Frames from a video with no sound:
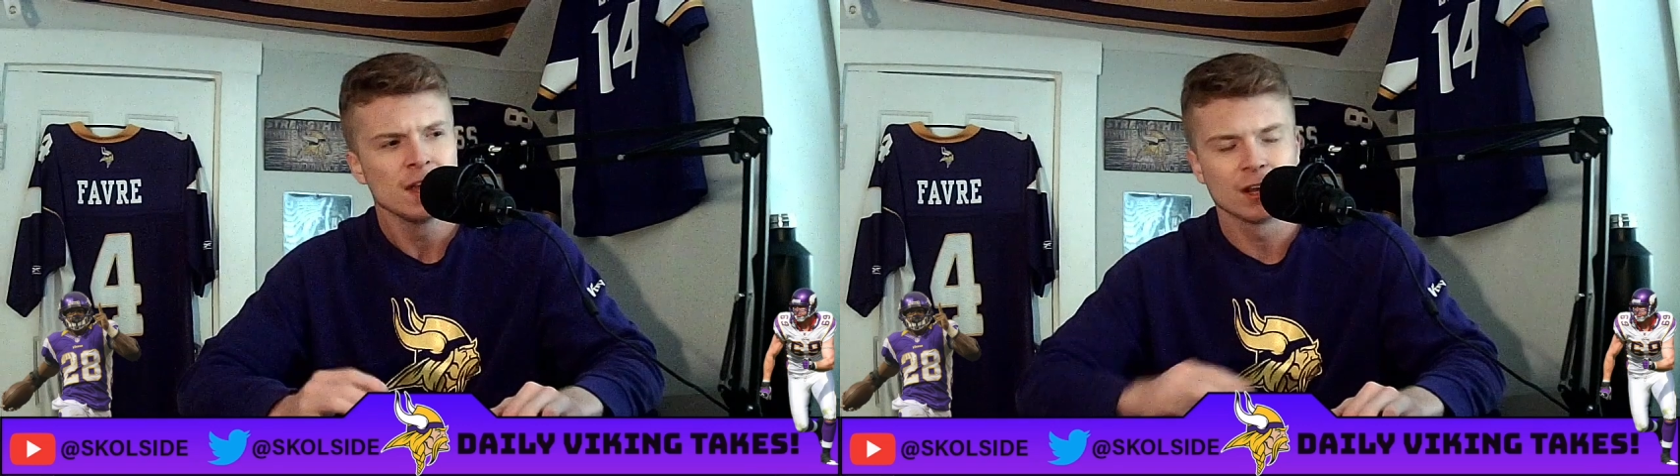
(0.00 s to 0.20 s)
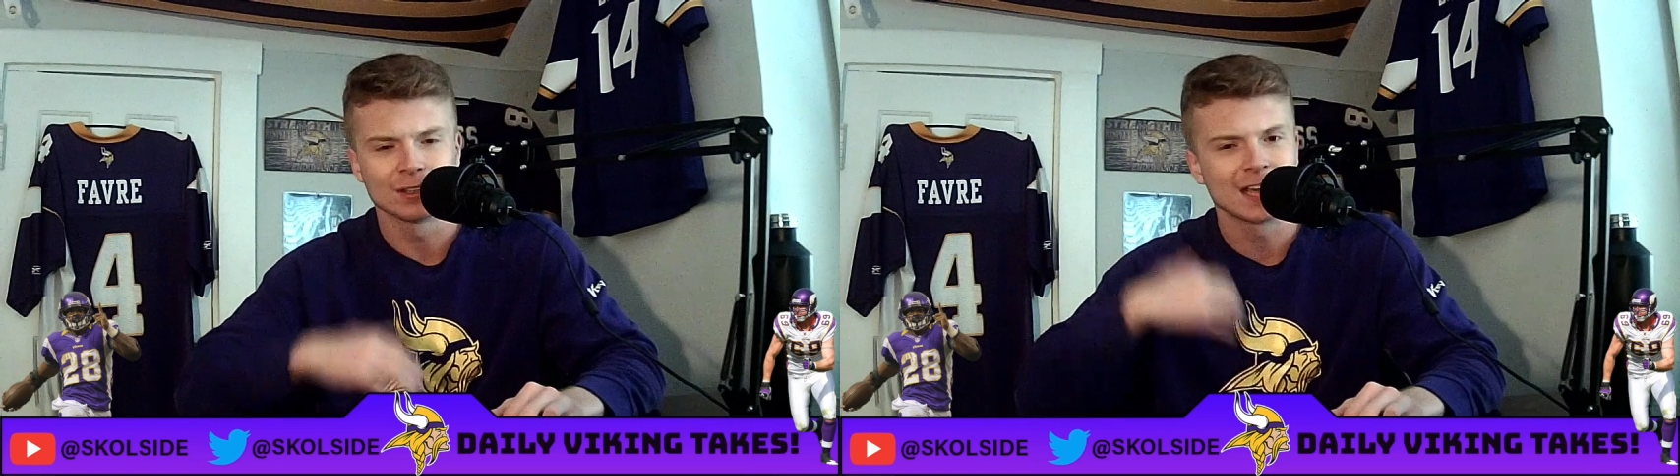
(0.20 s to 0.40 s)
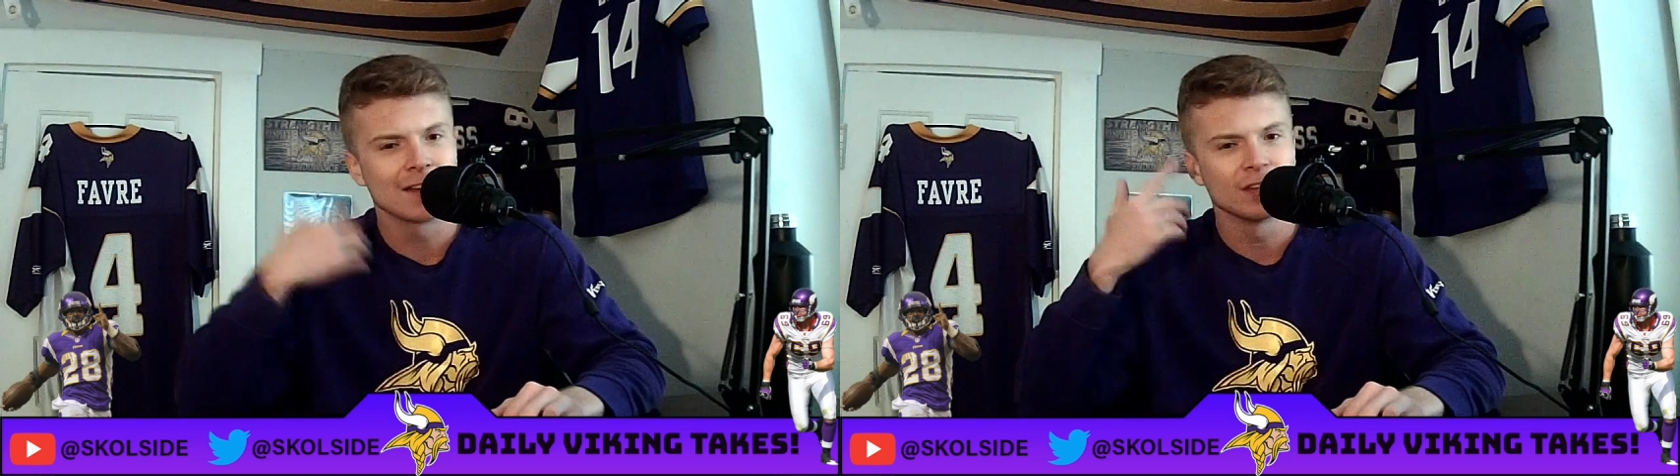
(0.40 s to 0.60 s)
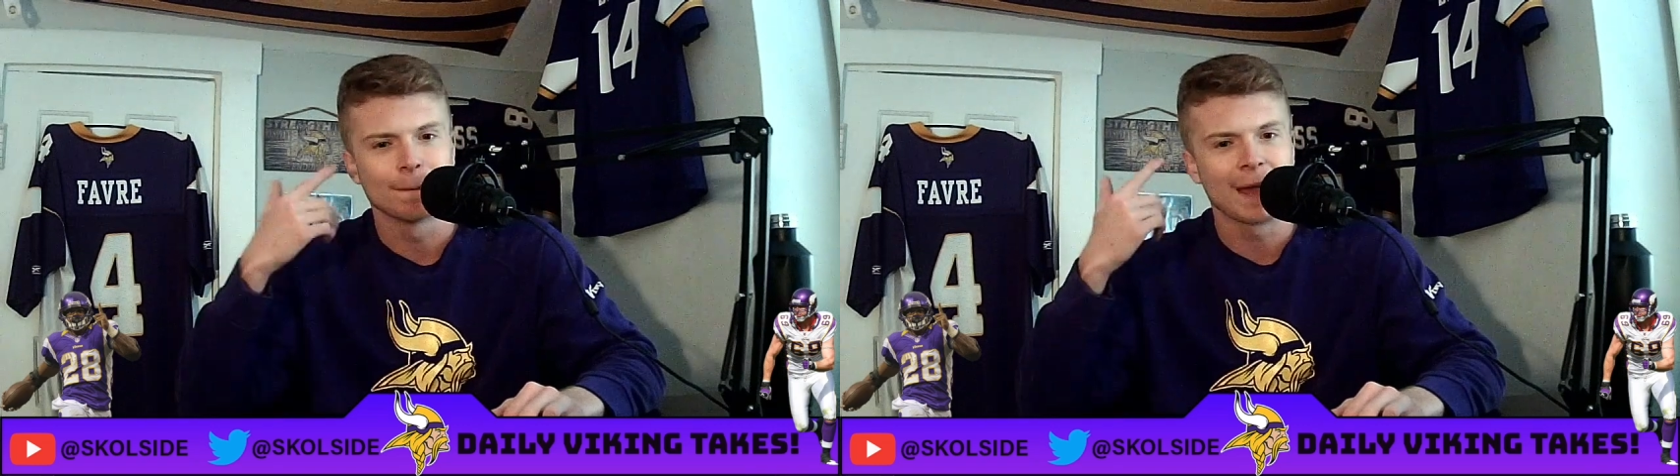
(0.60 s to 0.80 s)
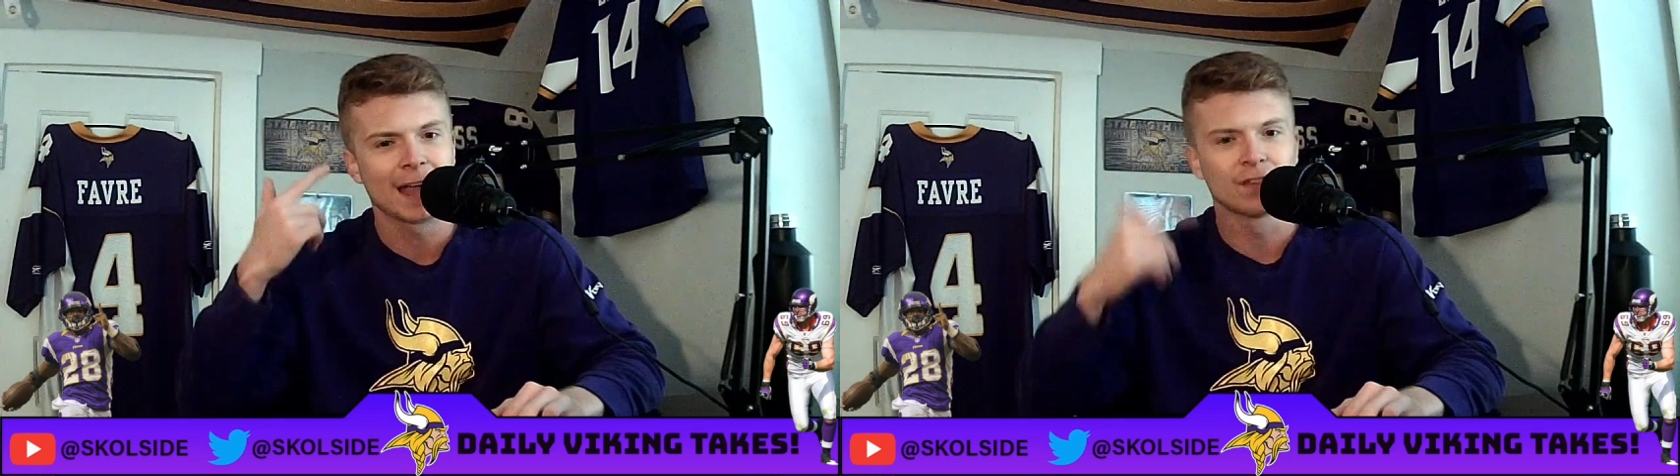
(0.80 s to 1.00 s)
know, it's kind of in the
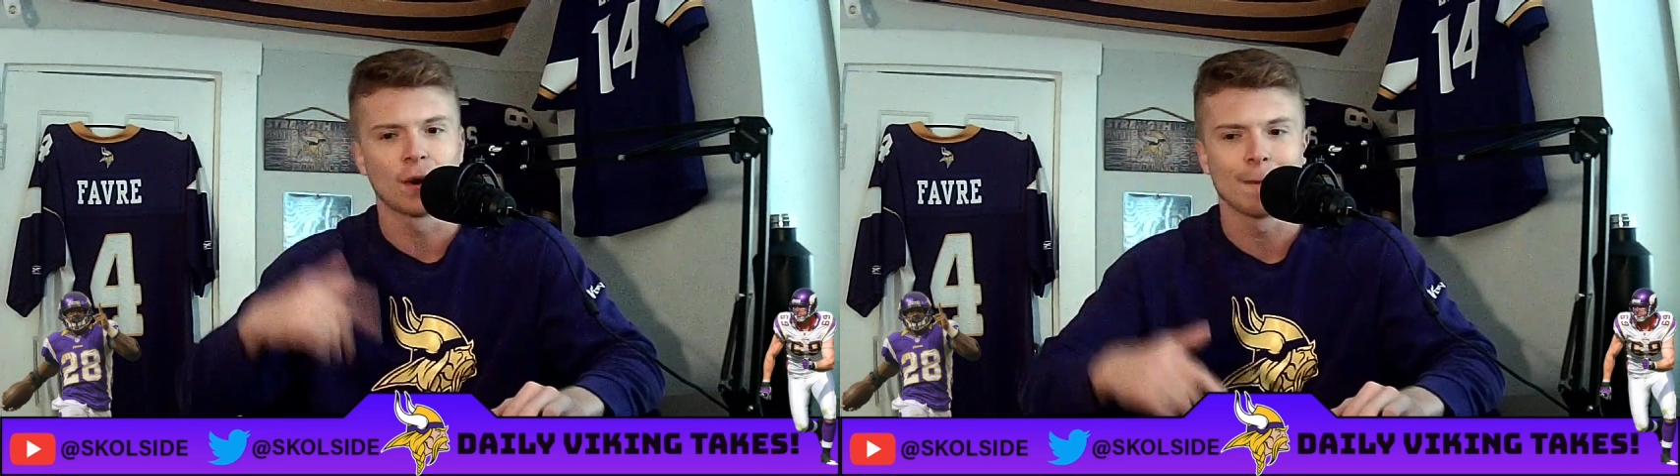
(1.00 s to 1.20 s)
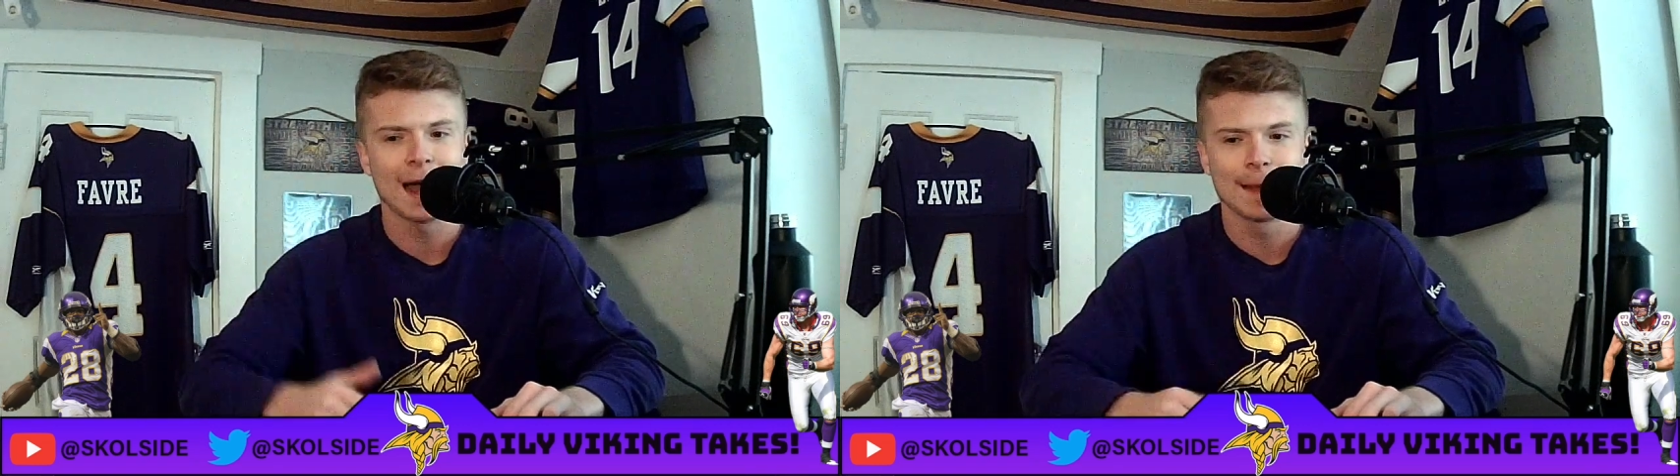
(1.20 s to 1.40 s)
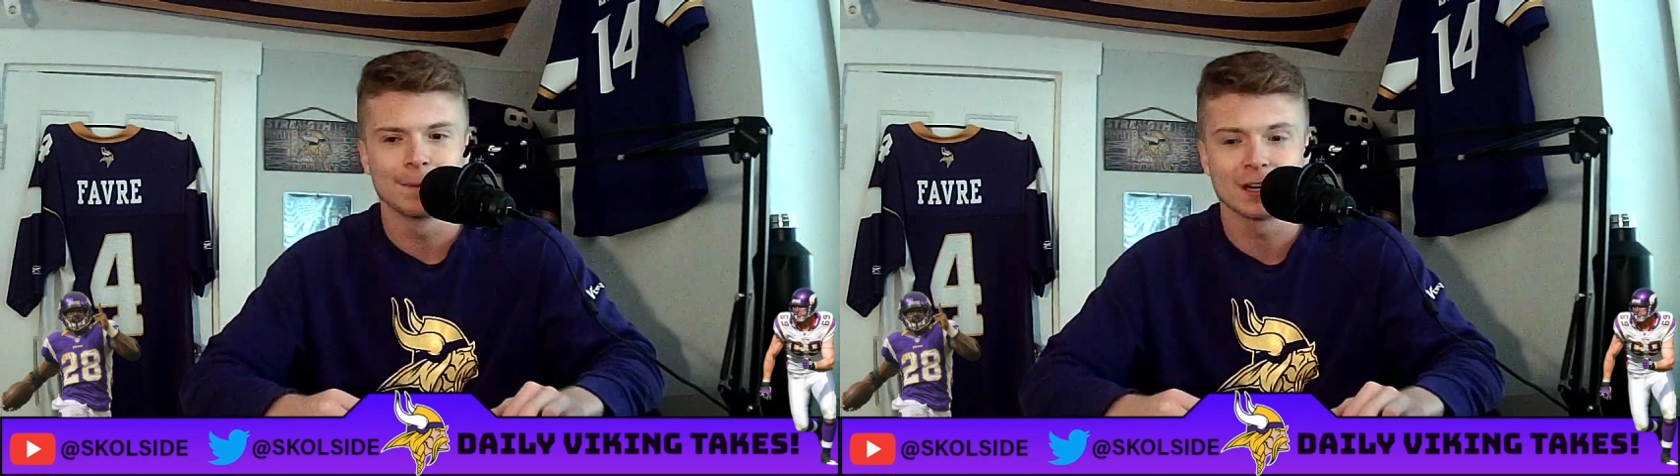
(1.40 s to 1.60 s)
back of our mind,